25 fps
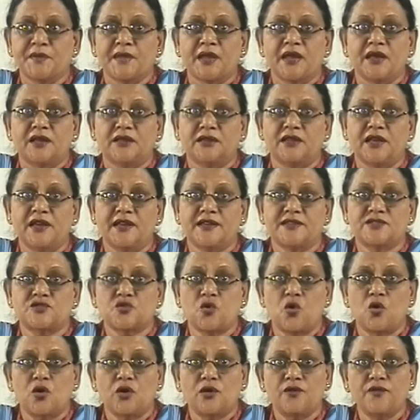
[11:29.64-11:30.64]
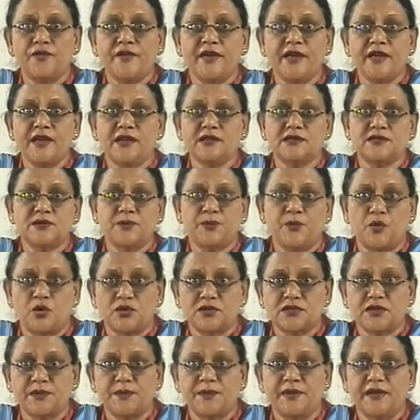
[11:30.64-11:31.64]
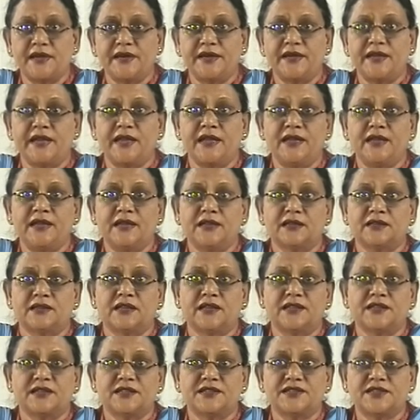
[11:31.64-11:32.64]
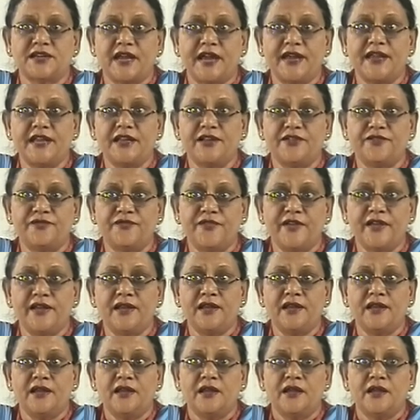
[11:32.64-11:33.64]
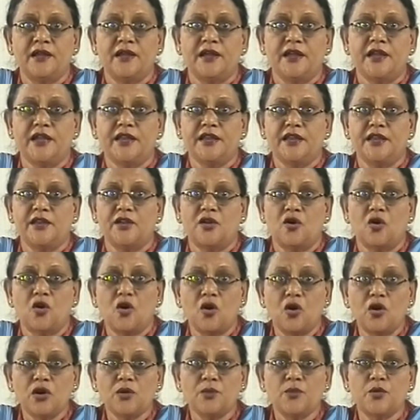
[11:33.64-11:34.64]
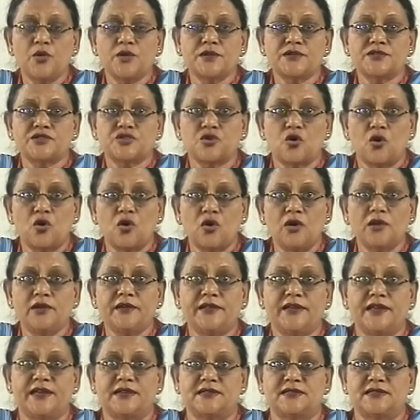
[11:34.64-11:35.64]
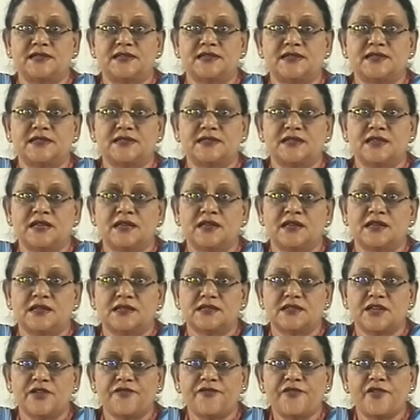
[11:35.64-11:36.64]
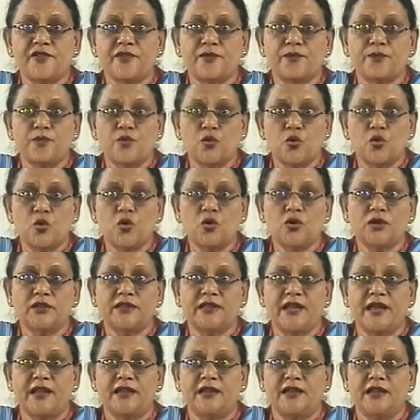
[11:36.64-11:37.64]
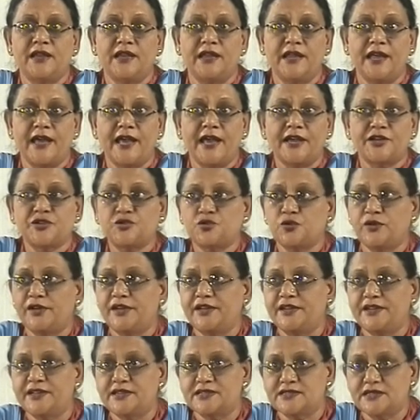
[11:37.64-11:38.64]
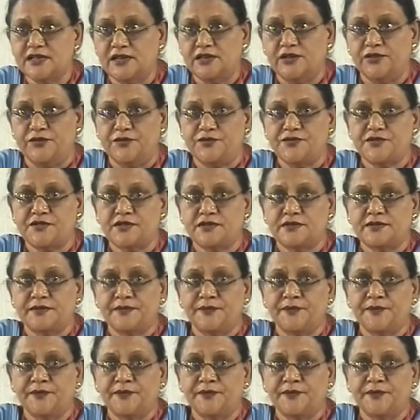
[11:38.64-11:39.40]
There is always a possibility that the child will, in almost all cases, suffer more than he actually deserves.